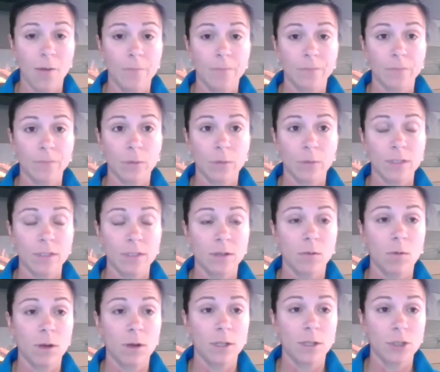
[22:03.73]
we still
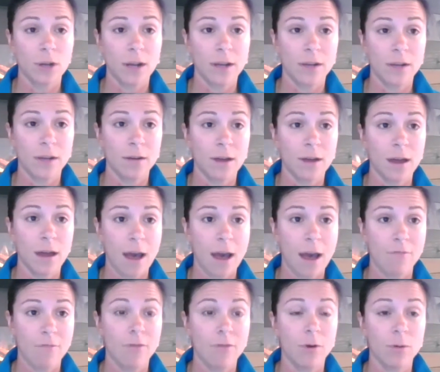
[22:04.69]
want to try and
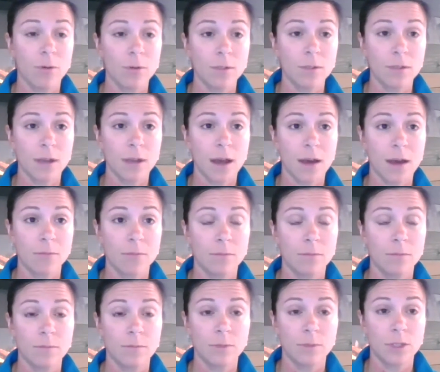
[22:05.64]
have those
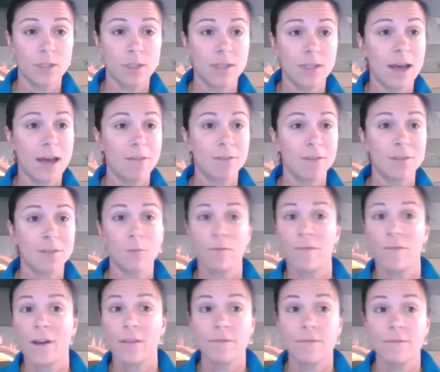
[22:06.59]
just to have some
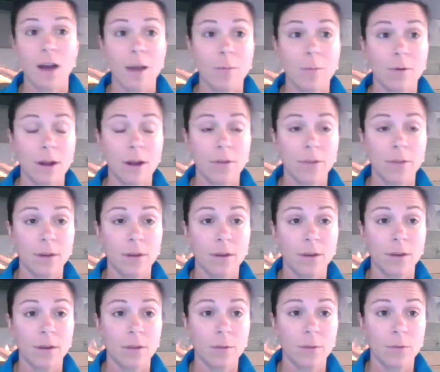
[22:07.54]
fun vibe around
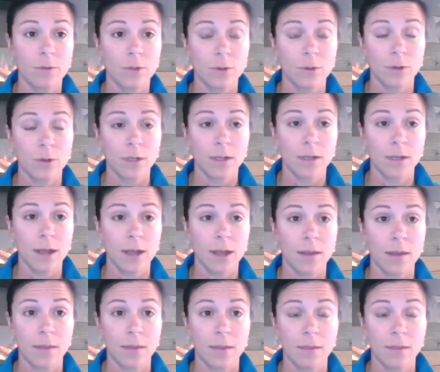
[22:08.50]
the resort and
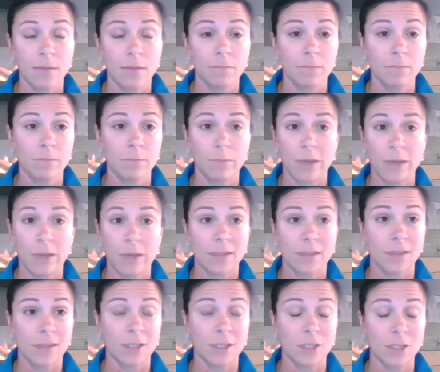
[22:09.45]

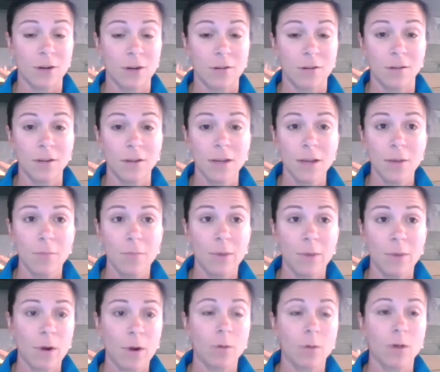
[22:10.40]
basically in general,
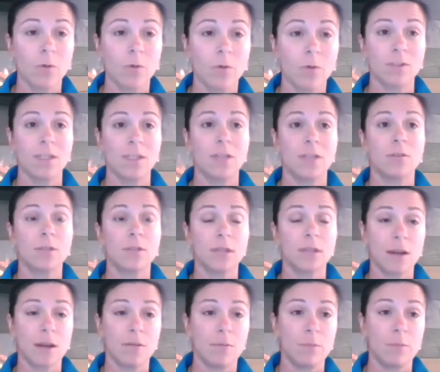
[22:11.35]
but probably you won't see those
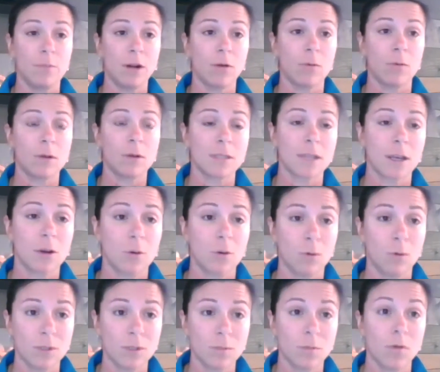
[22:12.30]
kind of bigger ones like
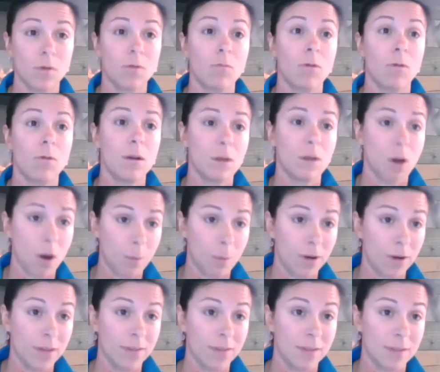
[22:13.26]
Cold Smoke
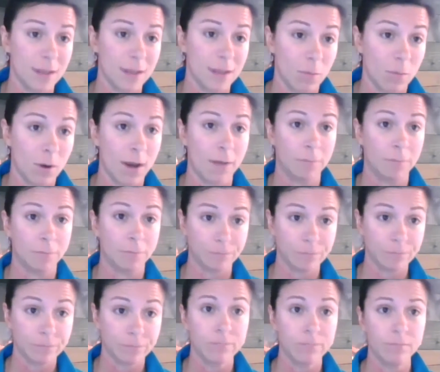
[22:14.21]
operate in the same way.
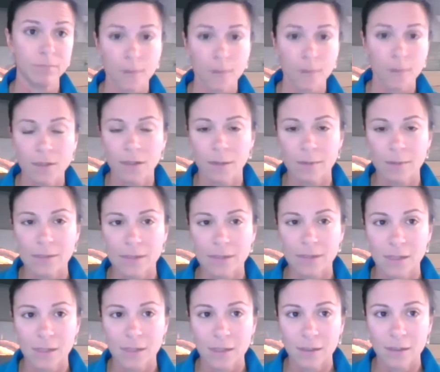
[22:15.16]
Did I miss
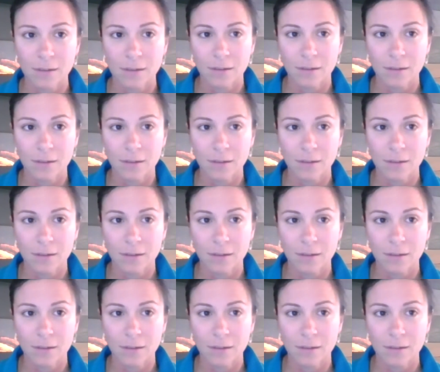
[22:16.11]
anything?